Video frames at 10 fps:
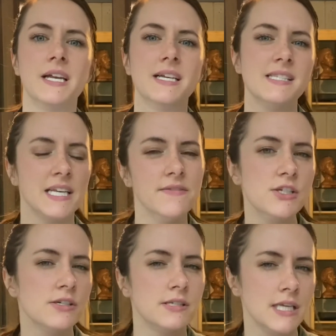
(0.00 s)
because even
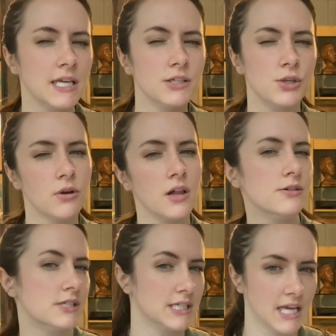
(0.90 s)
just seeing two
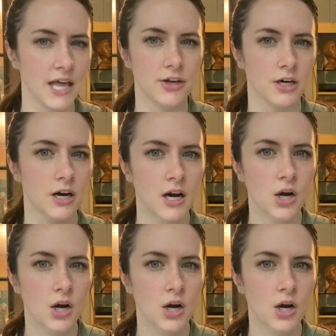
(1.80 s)
colors together